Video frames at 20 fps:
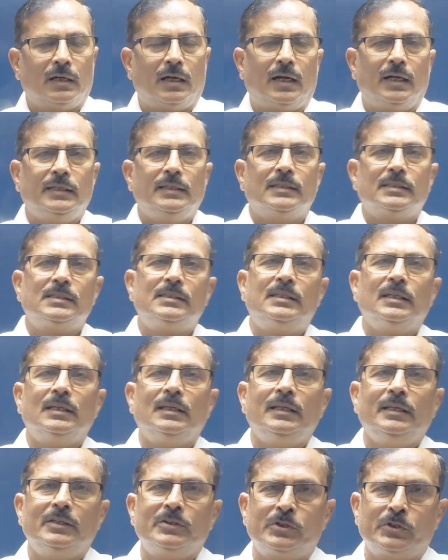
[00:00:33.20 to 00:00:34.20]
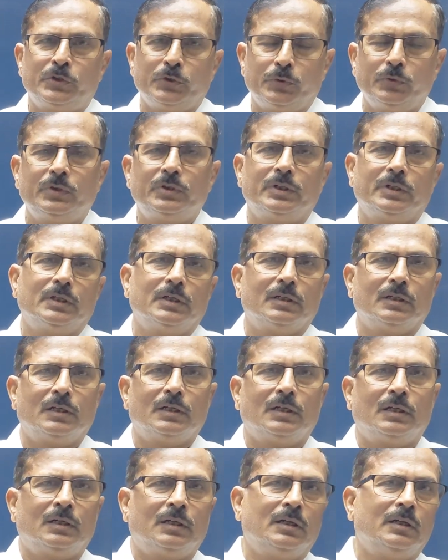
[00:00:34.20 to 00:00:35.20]
IS Delhi Institute.
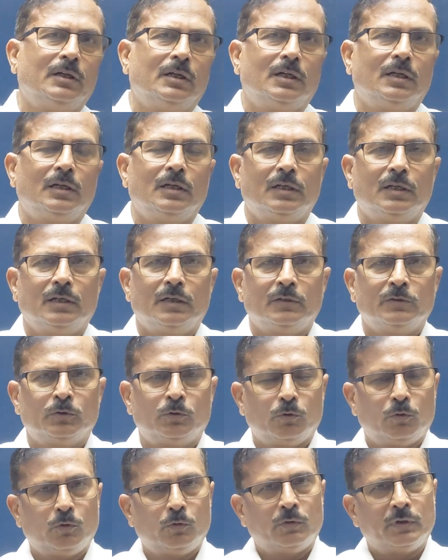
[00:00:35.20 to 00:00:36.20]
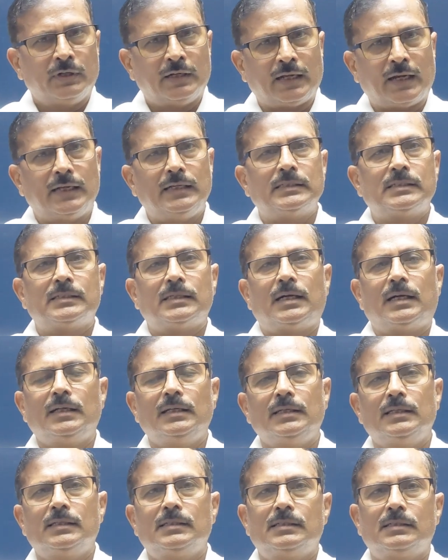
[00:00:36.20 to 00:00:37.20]
So NICE
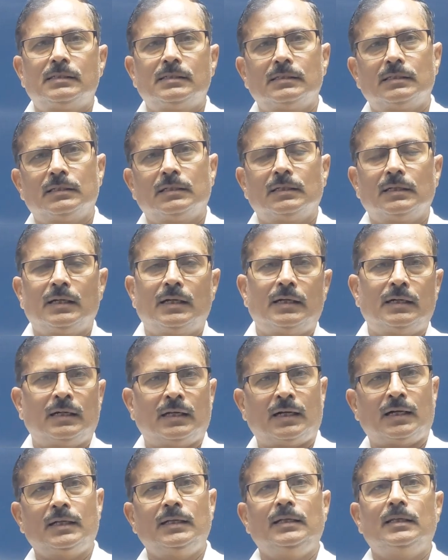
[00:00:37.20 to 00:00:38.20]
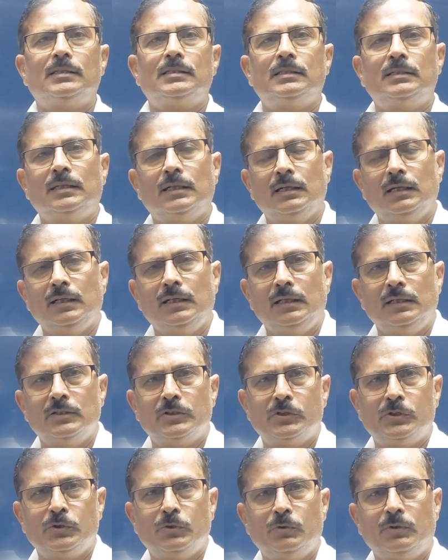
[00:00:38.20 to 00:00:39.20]
IS and IS Delhi
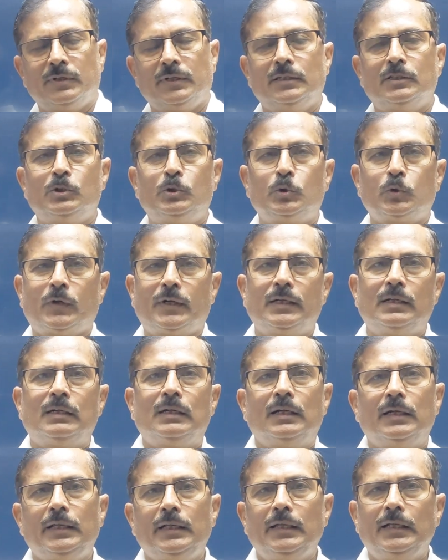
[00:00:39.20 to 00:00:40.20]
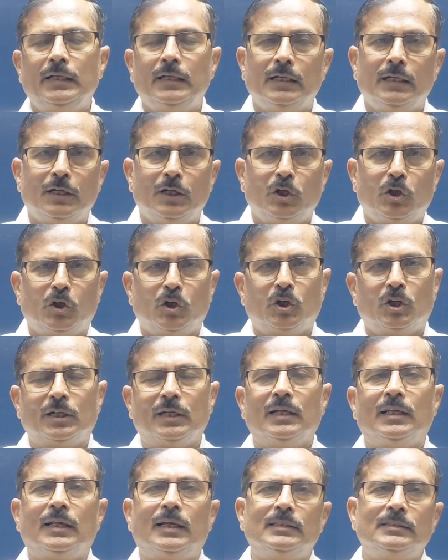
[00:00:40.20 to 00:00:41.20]
Institute is jointly
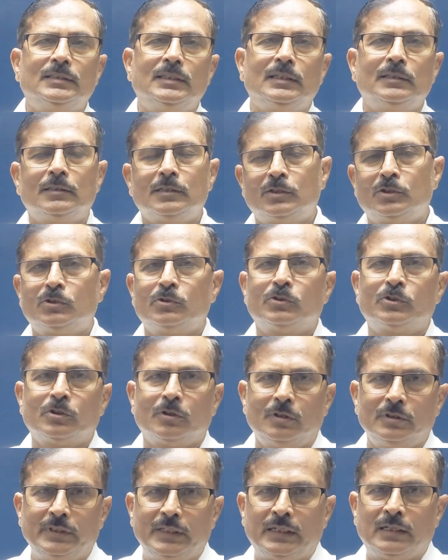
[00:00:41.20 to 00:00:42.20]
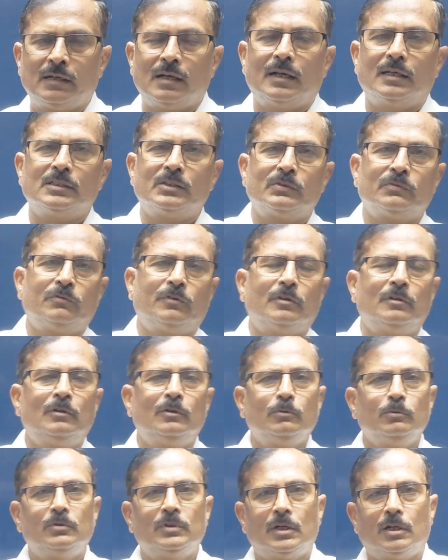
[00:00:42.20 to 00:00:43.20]
organizing this sociology class for
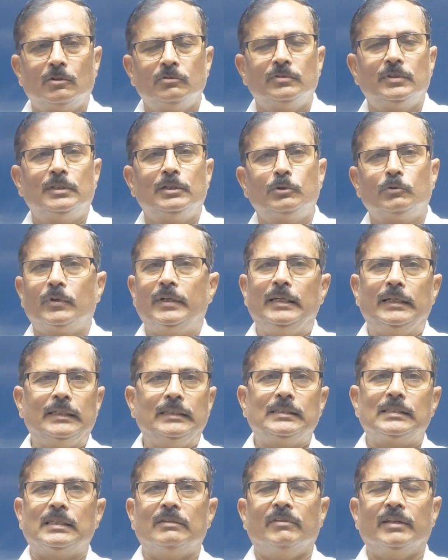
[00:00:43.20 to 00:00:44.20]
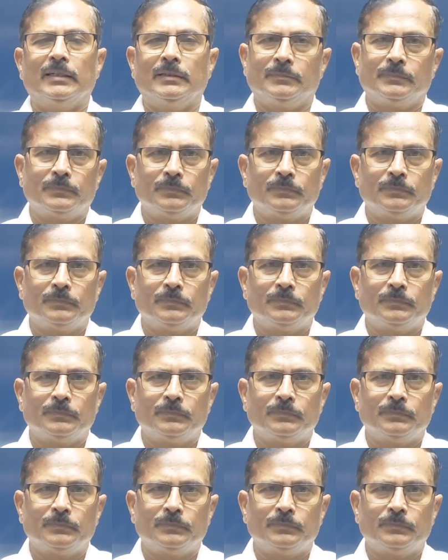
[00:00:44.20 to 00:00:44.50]
2027.